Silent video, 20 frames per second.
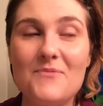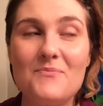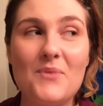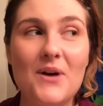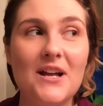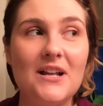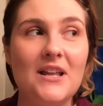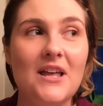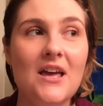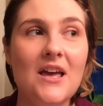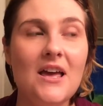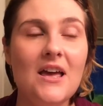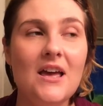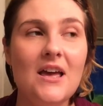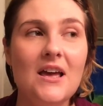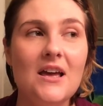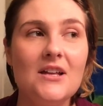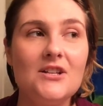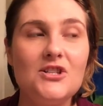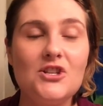but
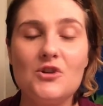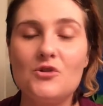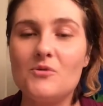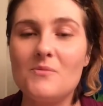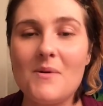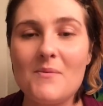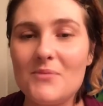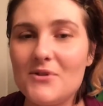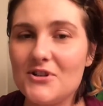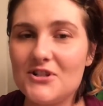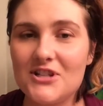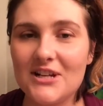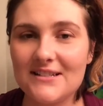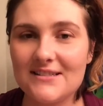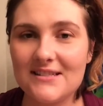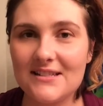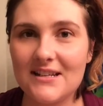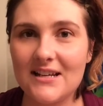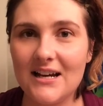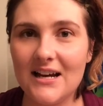Do you remember
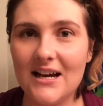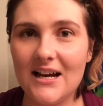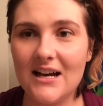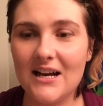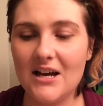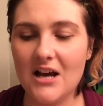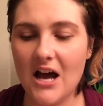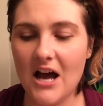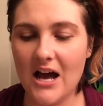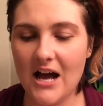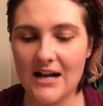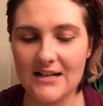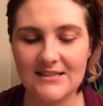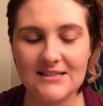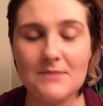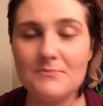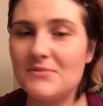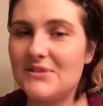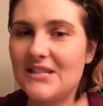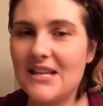Jessica
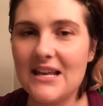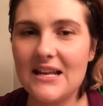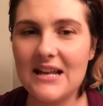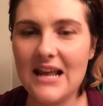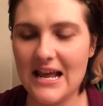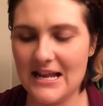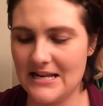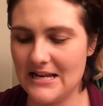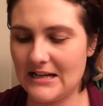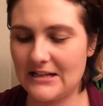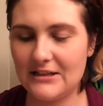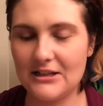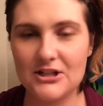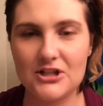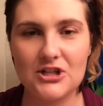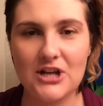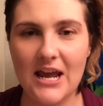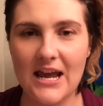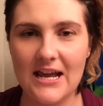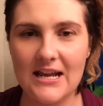Simpson and Nick
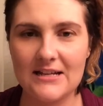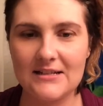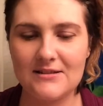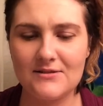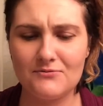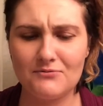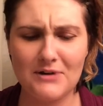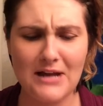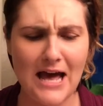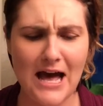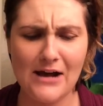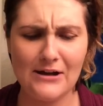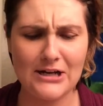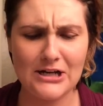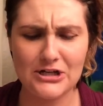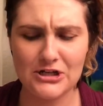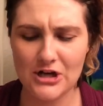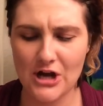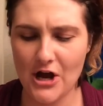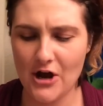Lachey's reality
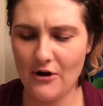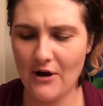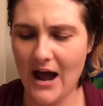show?